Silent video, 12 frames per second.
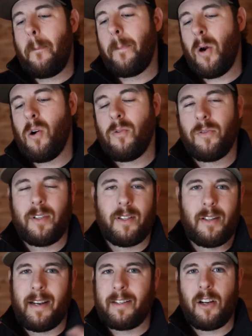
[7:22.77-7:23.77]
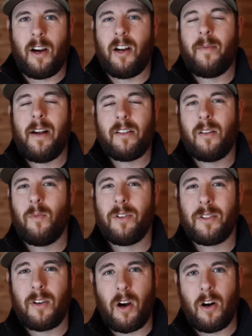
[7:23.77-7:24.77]
bows, it's like talking about
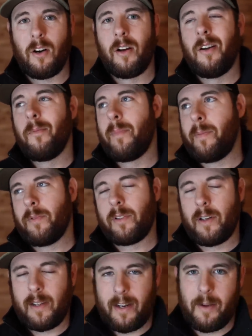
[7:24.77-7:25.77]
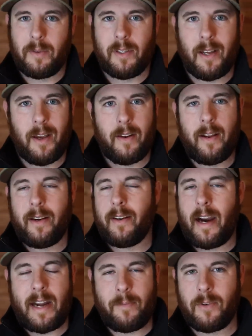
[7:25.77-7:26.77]
someone's dog. People's gonna get upset, and
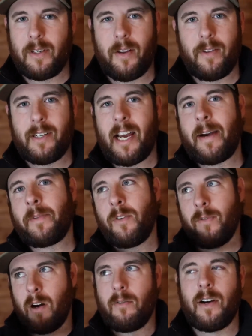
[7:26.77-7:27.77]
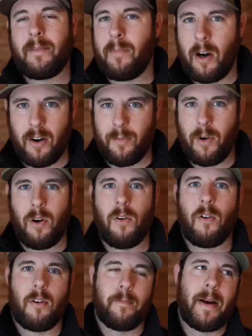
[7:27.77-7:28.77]
90% of the time you've already bought a bow
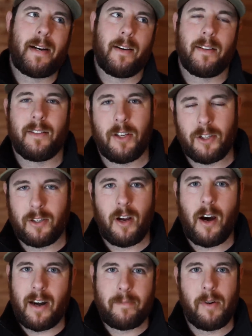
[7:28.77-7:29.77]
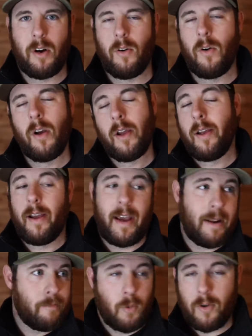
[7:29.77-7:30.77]
or made a decision on a bow,
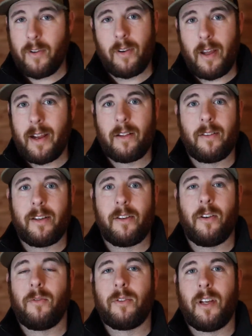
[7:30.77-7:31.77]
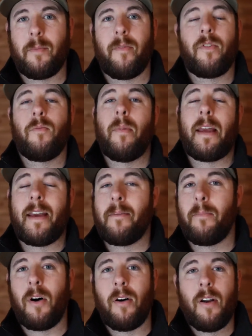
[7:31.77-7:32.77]
and more than likely, you know, some of you may
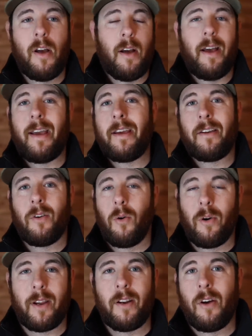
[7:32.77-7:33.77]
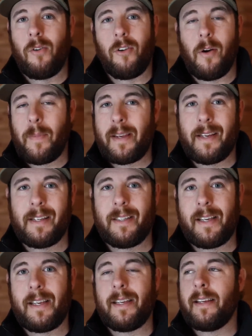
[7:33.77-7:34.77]
have bought a Hoyt or a
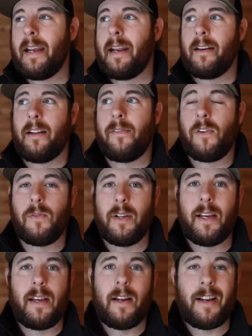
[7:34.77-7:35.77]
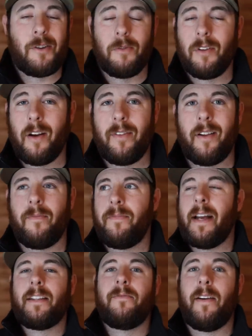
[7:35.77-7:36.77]
PSE, and if you did and you love it,
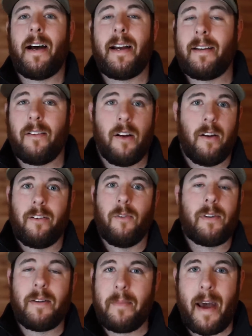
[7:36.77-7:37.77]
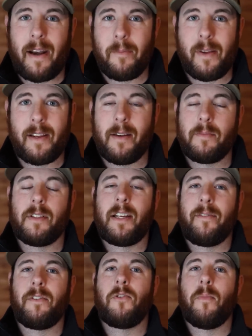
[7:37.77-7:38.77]
that's fine. Don't get mad at me, I'm just
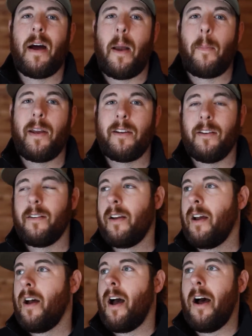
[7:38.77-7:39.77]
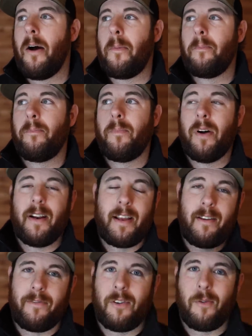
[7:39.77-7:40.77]
giving you my opinion. But
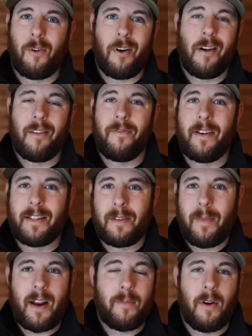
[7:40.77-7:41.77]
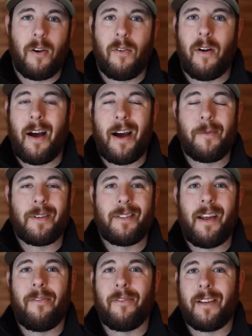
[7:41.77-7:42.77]
if you are on the fence about a bow, I would
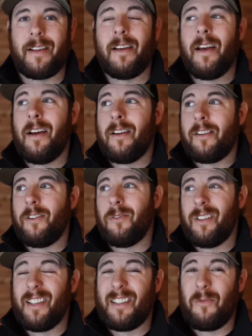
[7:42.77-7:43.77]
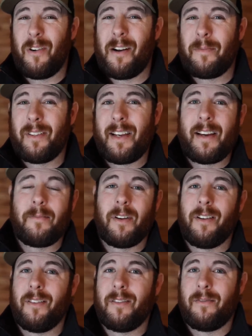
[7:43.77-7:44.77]
definitely, you know, listen to what I'm saying,
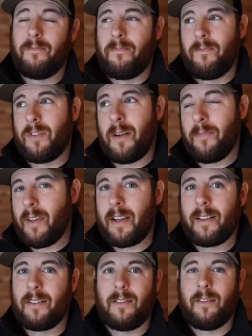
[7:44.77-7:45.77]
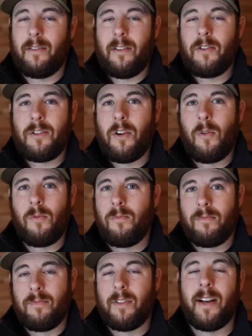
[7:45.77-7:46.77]
because some things there's no
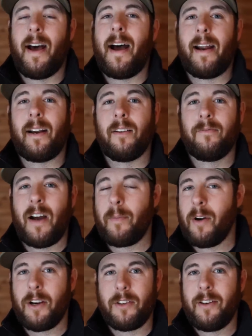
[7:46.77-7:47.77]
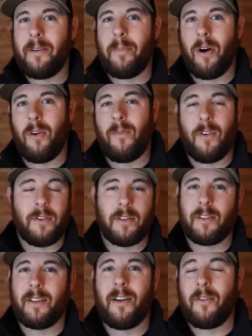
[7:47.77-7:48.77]
denying. Vibration in a bow
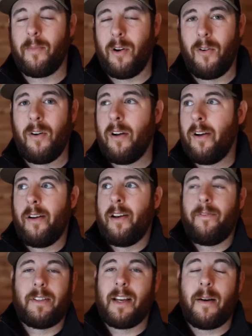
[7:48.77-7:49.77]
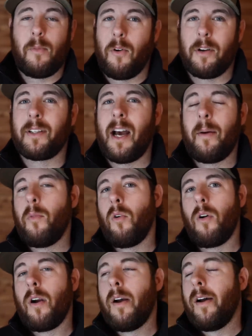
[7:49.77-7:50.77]
versus another bow, if it's got more, it's got
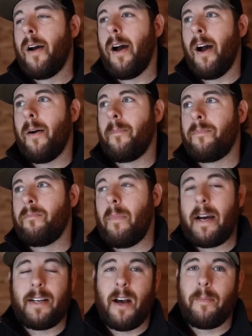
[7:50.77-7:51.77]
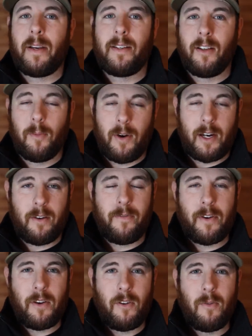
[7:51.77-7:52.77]
more. Might not be a deal breaker
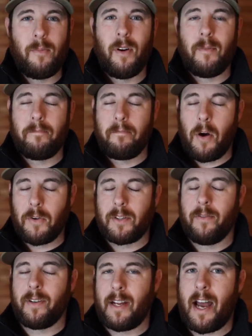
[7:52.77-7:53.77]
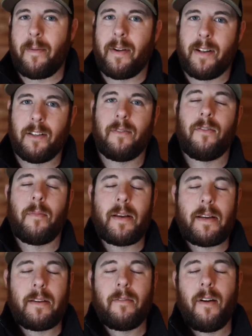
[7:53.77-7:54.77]
for you, but most of the time it is for
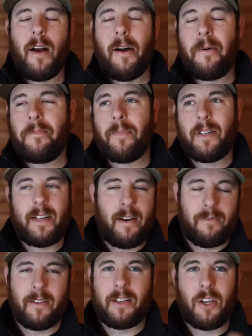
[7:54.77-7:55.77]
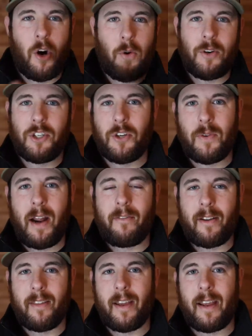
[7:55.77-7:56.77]
me. But definitely go and shoot
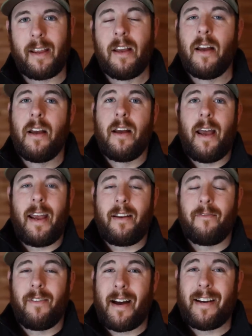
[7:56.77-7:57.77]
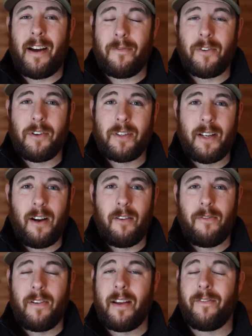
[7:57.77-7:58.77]
everything and find out for
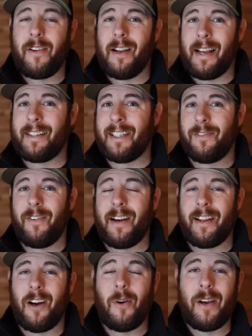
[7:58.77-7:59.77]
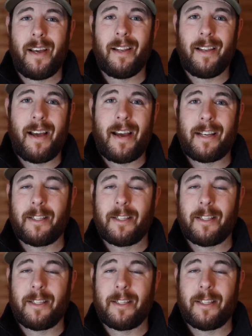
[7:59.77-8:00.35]
yourself. If you like this video, hit like,